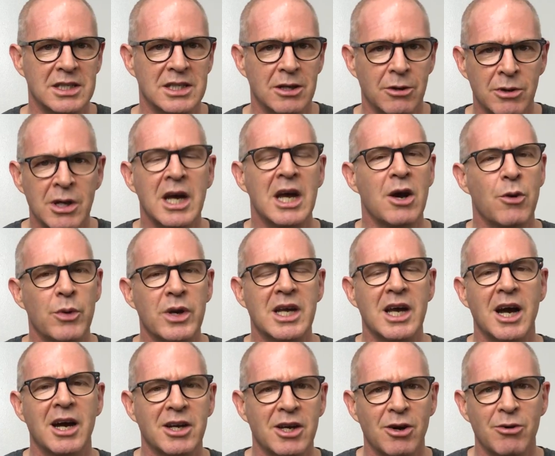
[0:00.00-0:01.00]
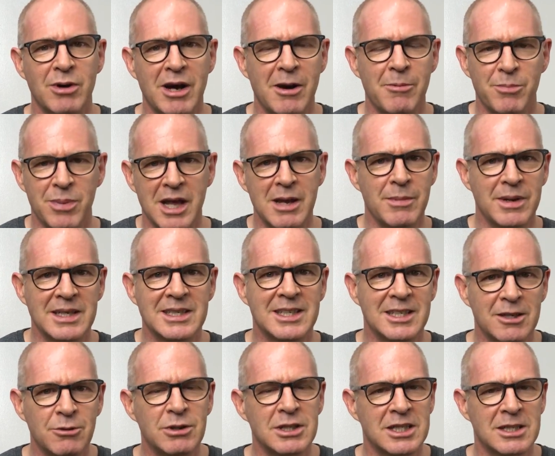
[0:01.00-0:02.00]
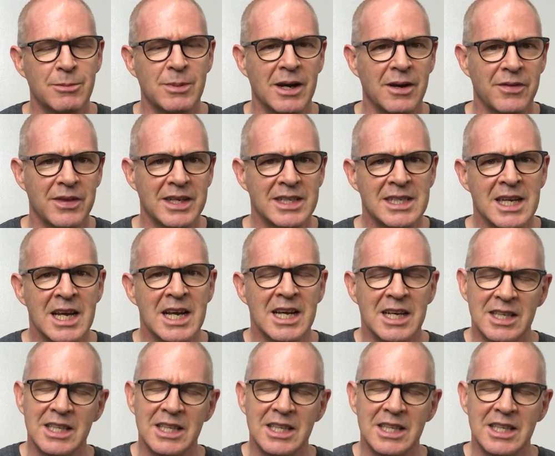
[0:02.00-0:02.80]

So we can't go around blaming Todoist about this.